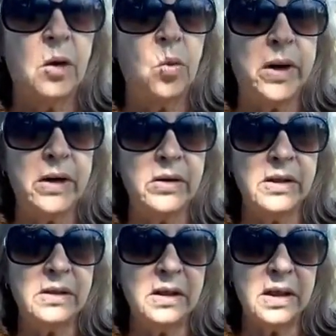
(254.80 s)

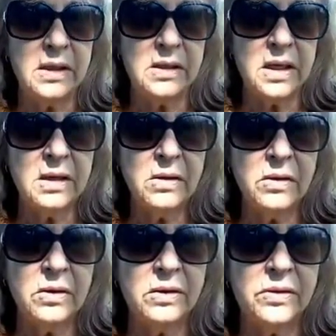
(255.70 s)
awareness that he's
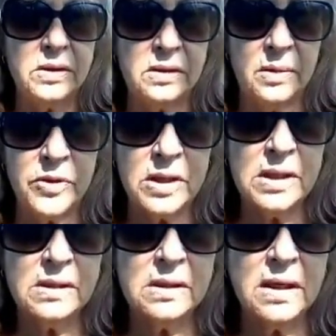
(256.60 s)
here, that something
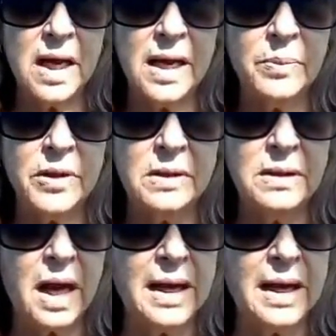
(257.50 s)
is going to happen.